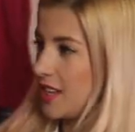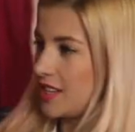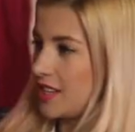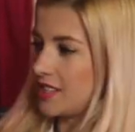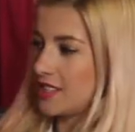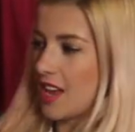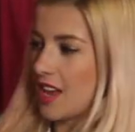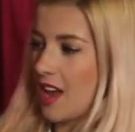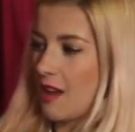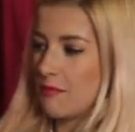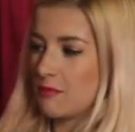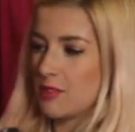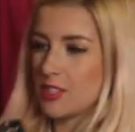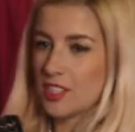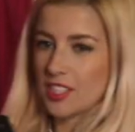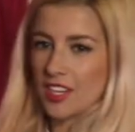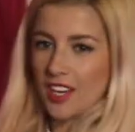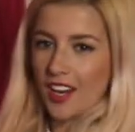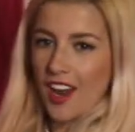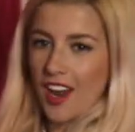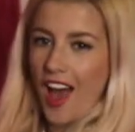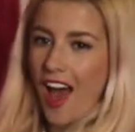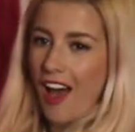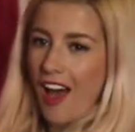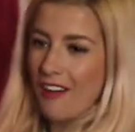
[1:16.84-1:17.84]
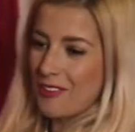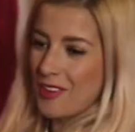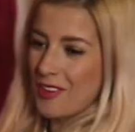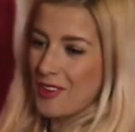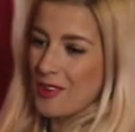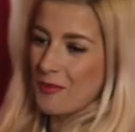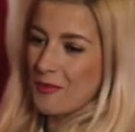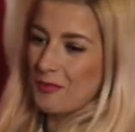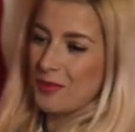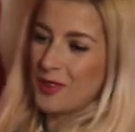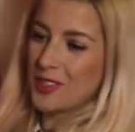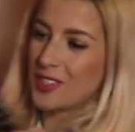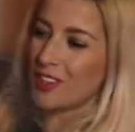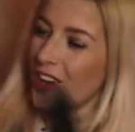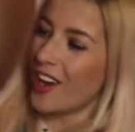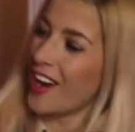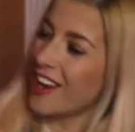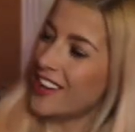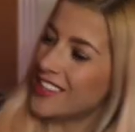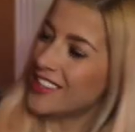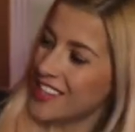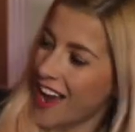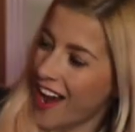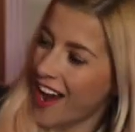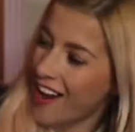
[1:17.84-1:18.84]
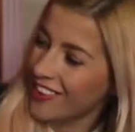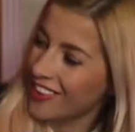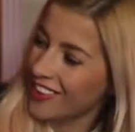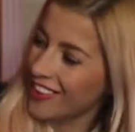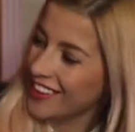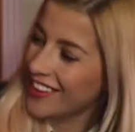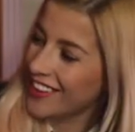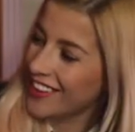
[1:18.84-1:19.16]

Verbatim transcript: is I'm just gonna have you put your hair down